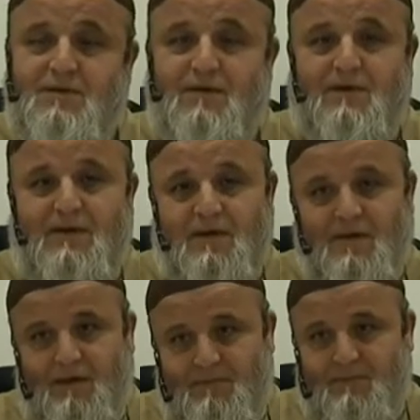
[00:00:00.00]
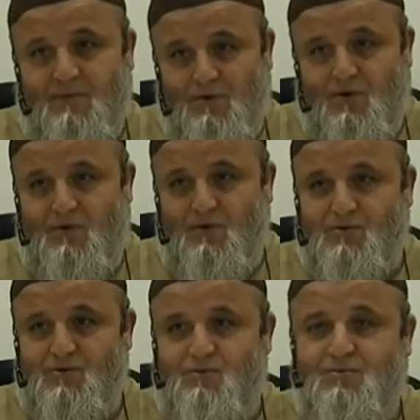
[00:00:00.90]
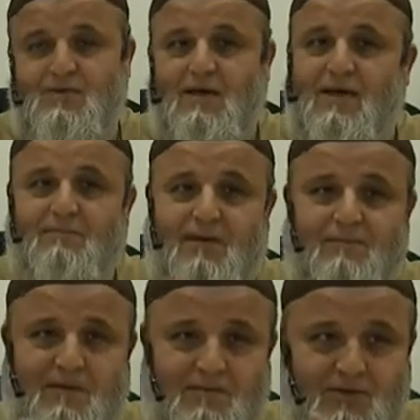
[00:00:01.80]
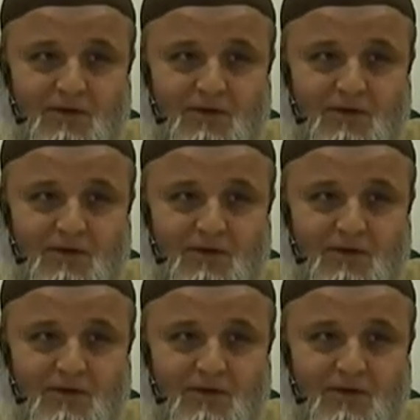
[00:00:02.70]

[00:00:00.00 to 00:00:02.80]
If mum calls you, you say, yeah, mum, I'm in the